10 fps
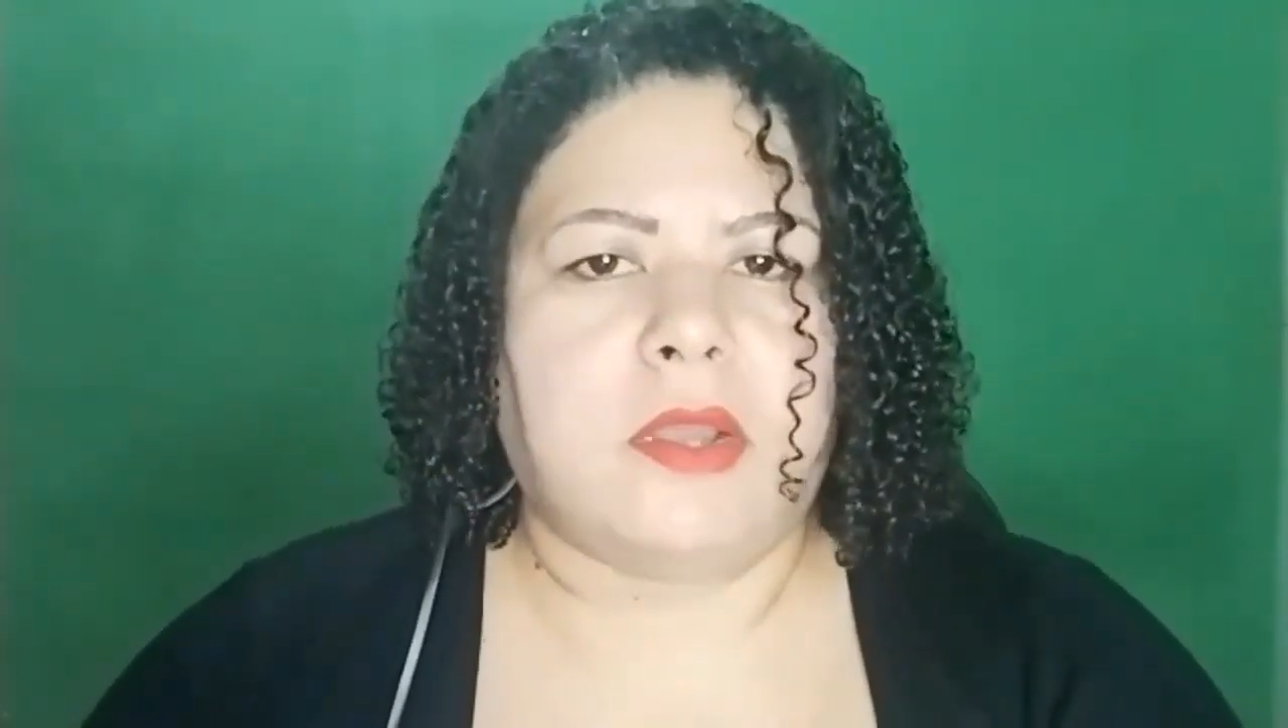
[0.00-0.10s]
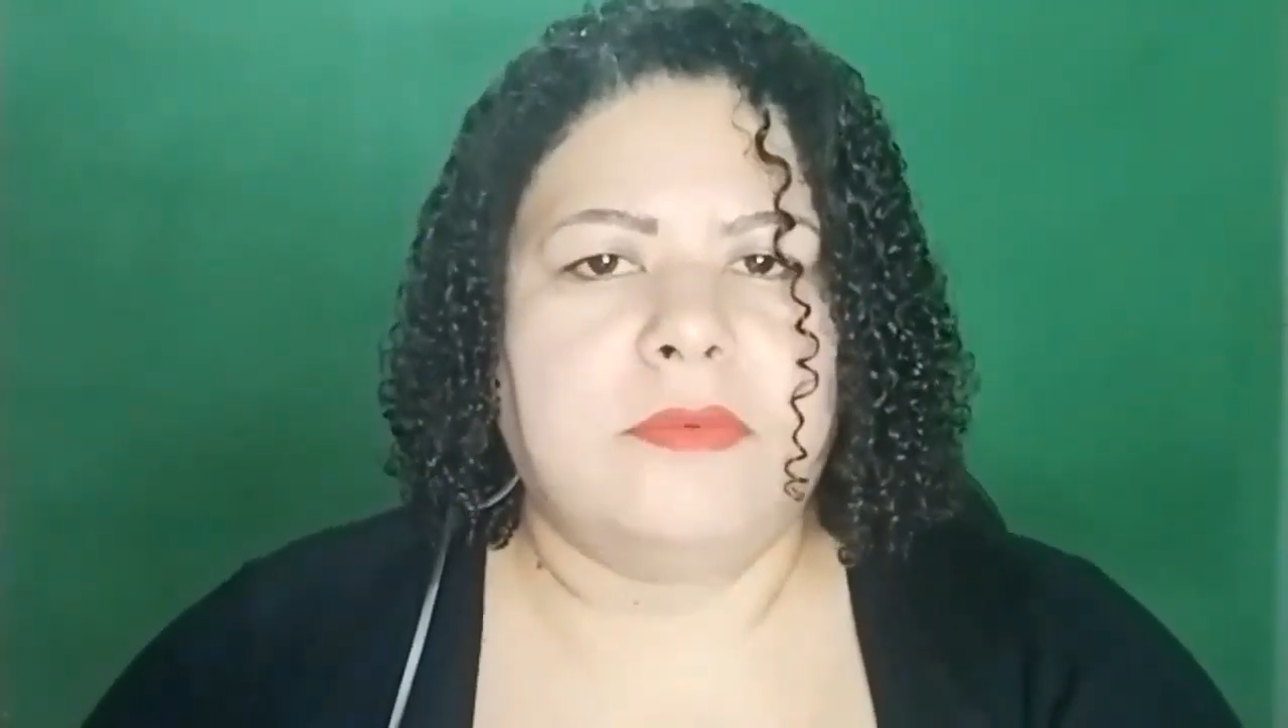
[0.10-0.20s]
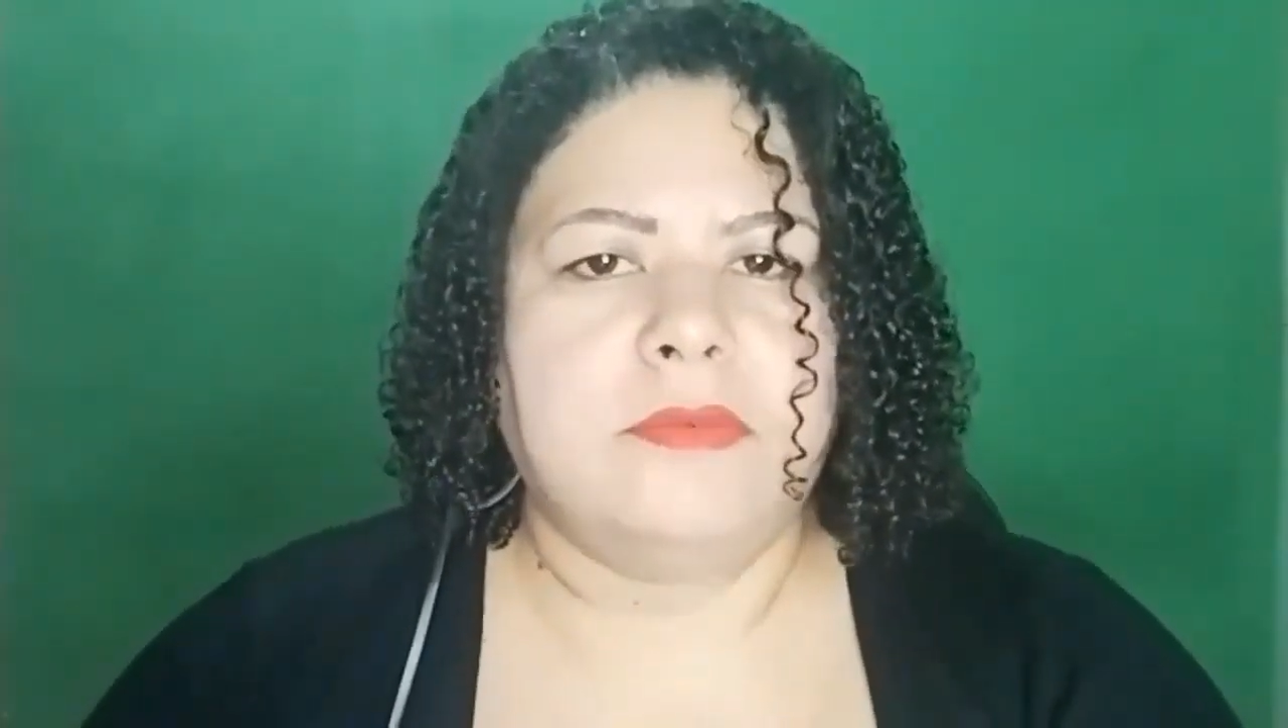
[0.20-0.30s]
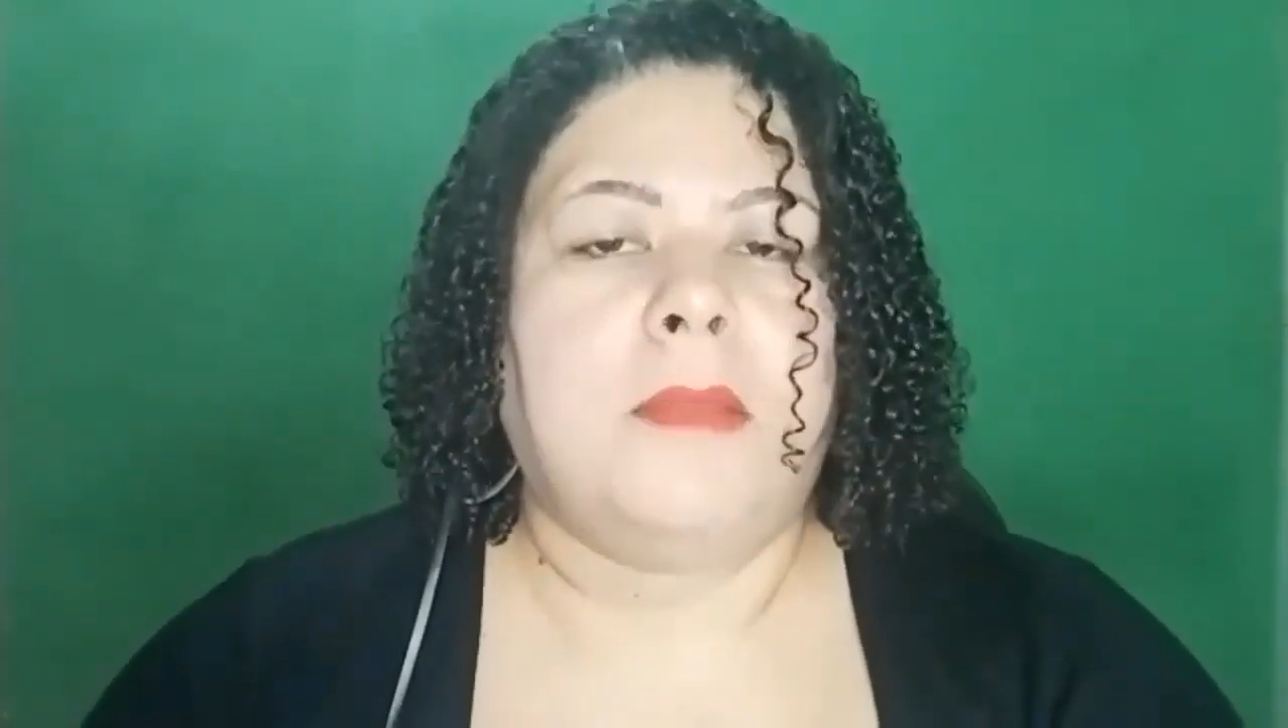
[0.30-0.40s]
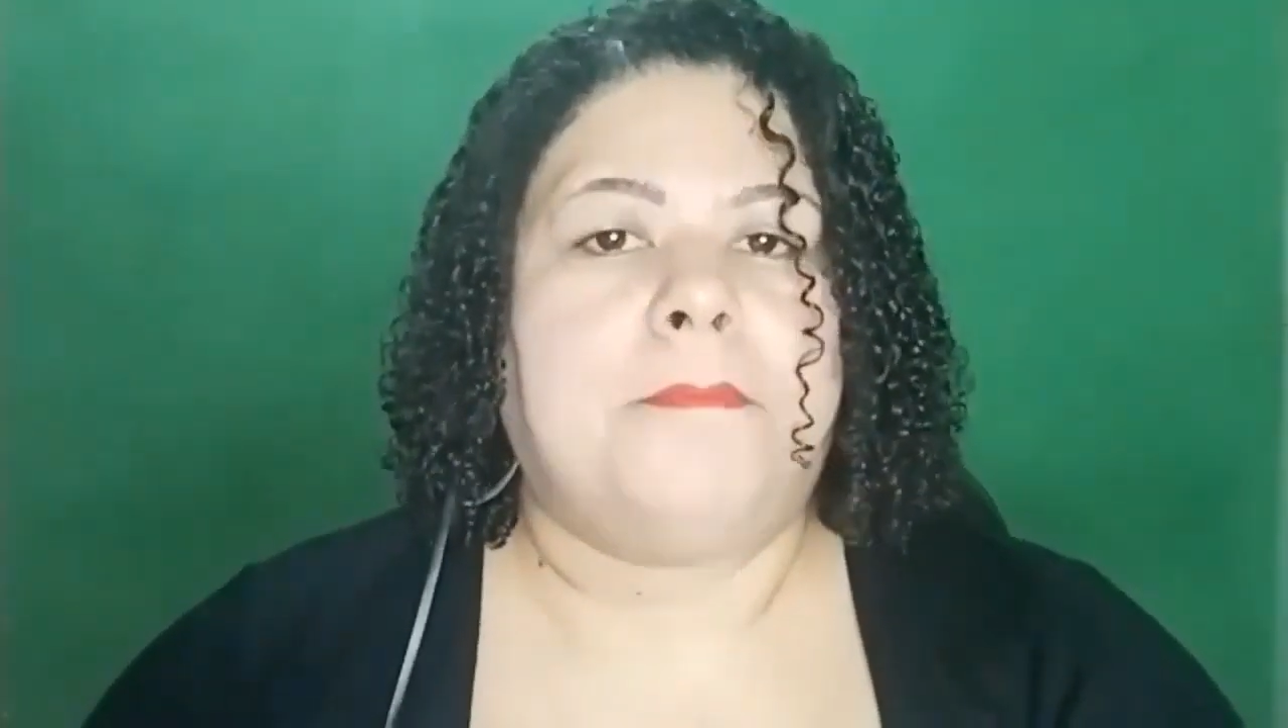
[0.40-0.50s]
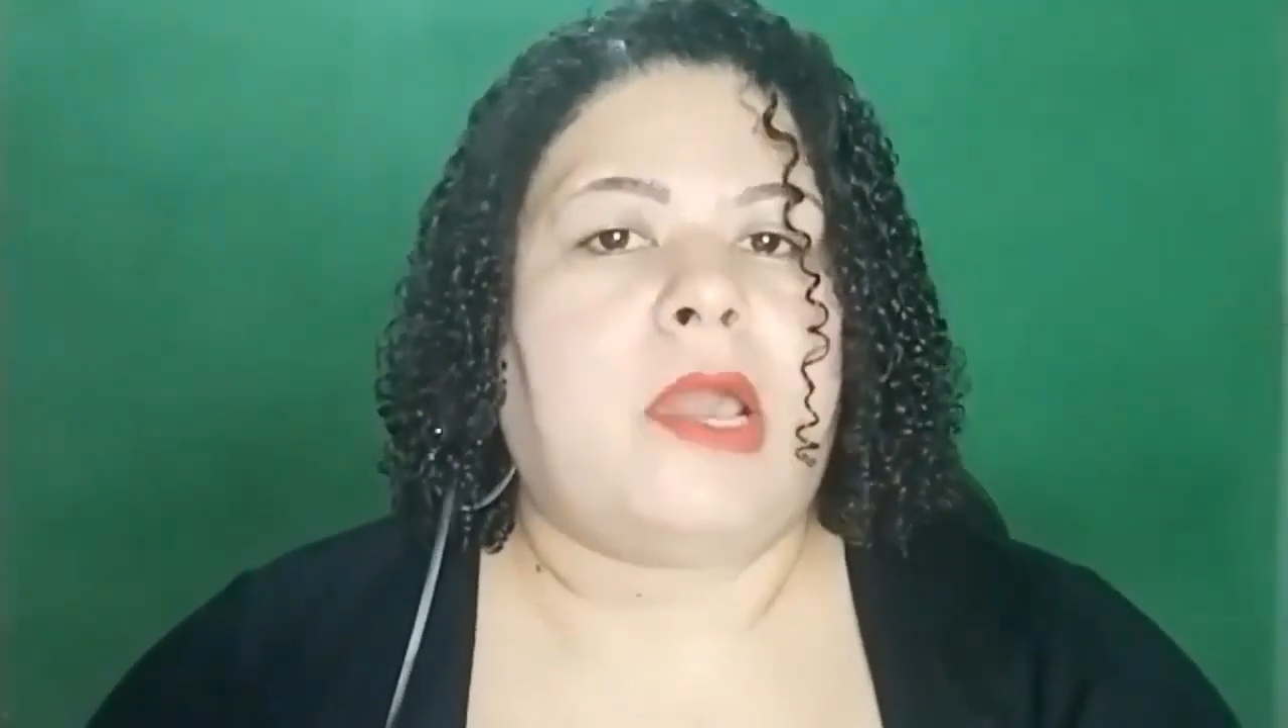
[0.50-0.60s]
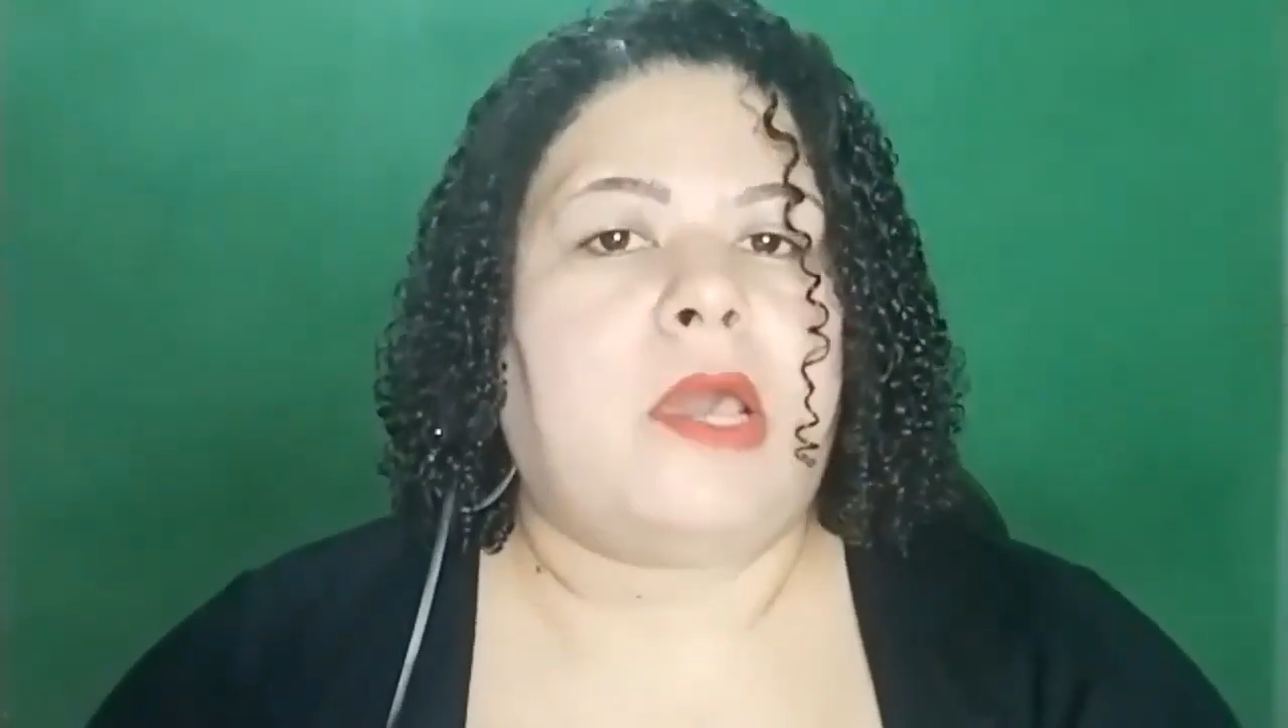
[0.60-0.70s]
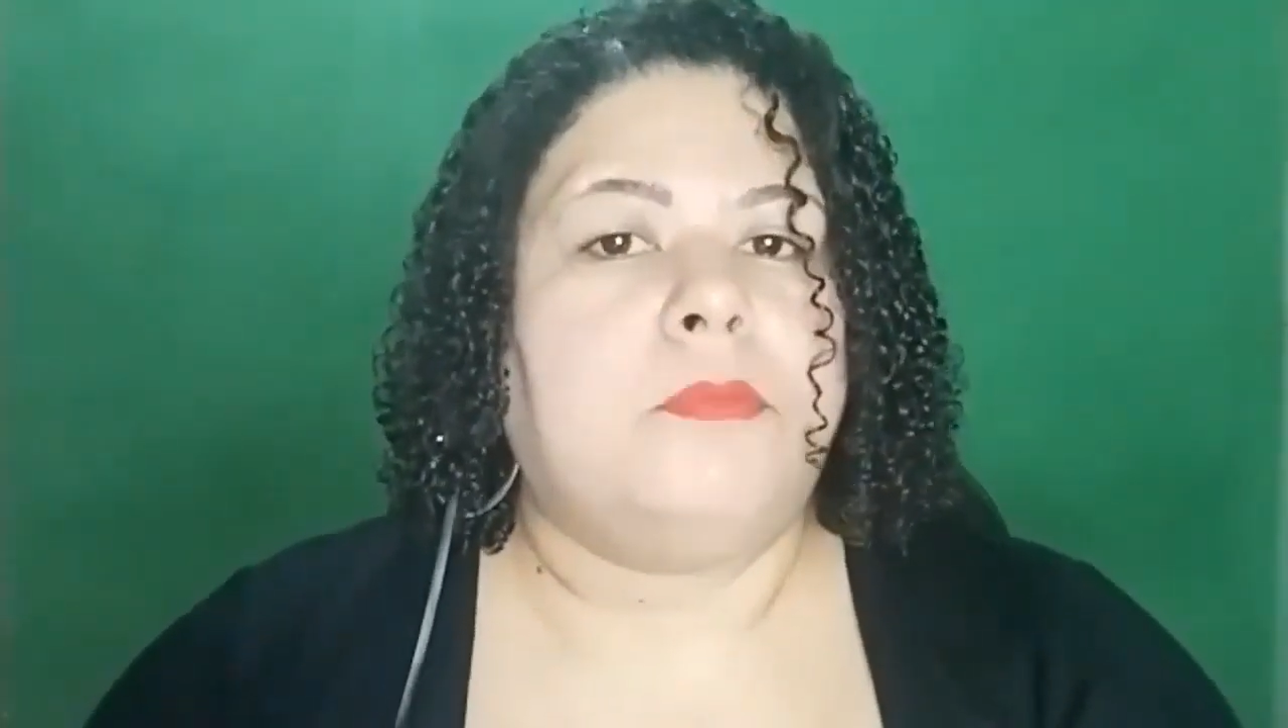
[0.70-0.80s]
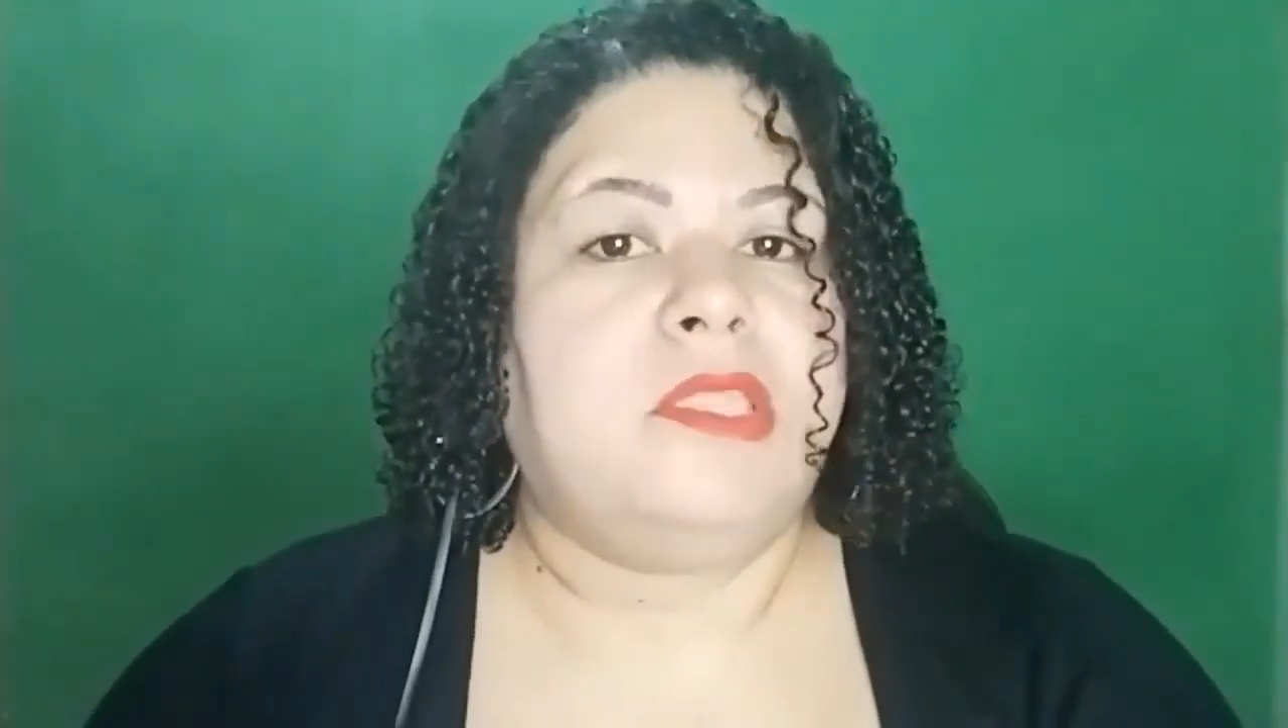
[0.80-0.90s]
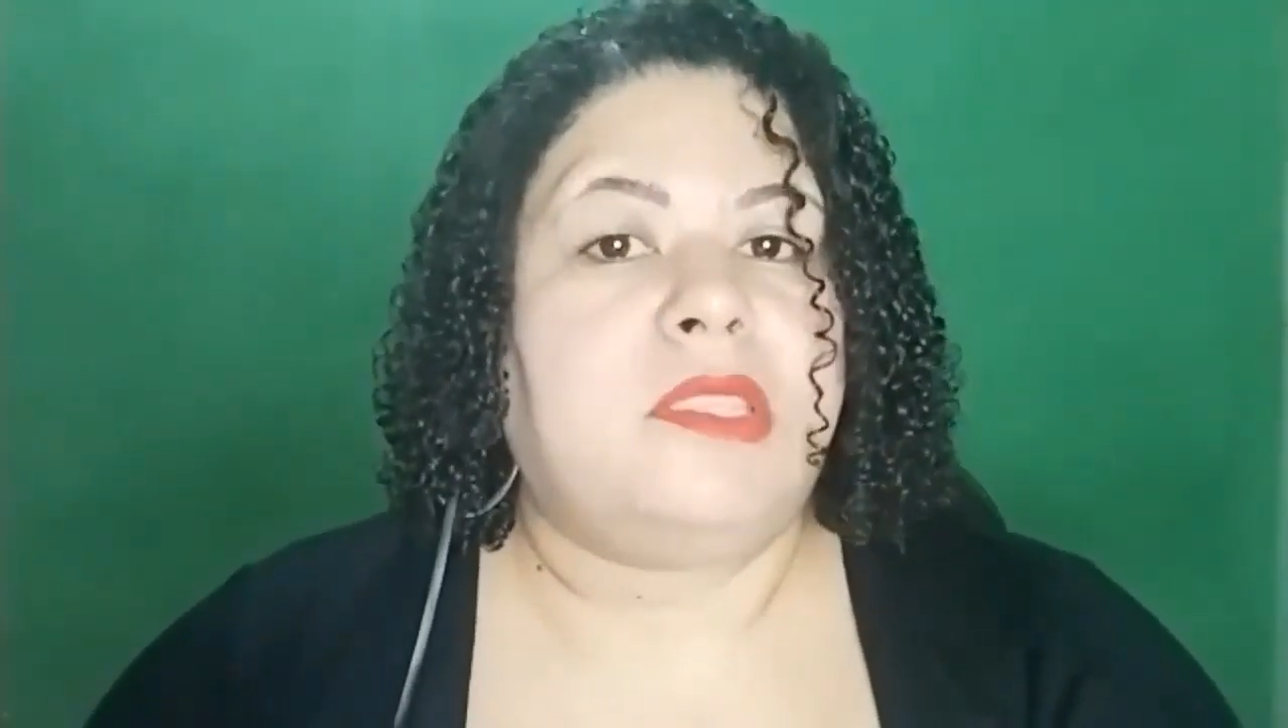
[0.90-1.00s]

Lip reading: product with